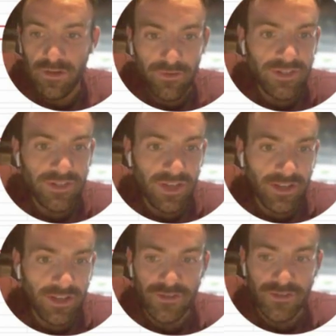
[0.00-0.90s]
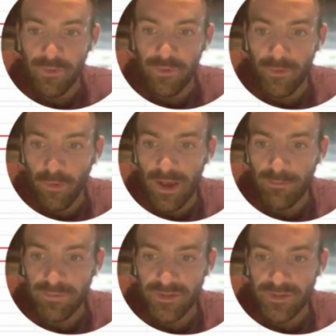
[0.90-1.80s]
3 sets, optimal
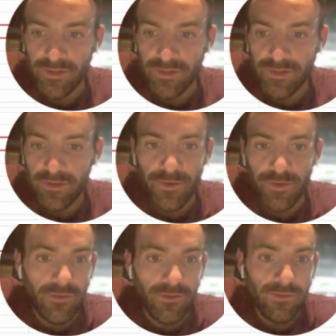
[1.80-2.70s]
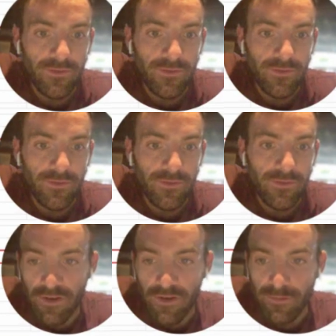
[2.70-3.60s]
reps. 4 sets,
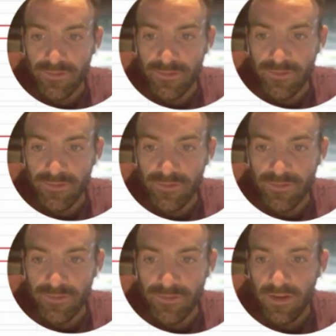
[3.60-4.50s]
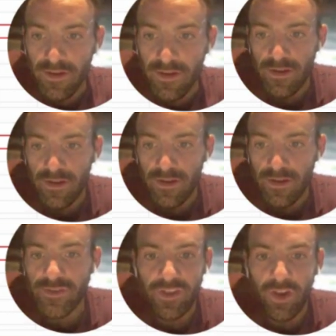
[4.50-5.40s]
high reps. Now,
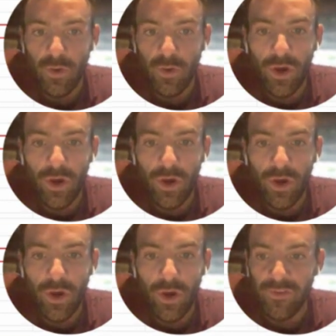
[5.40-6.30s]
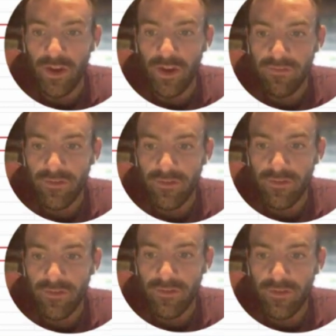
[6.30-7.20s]
as soon as I go 1 rep in reserve,
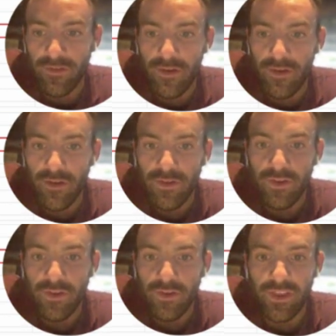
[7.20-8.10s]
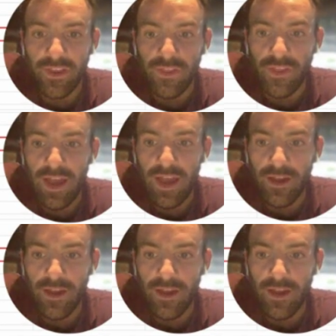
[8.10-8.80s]
you can see that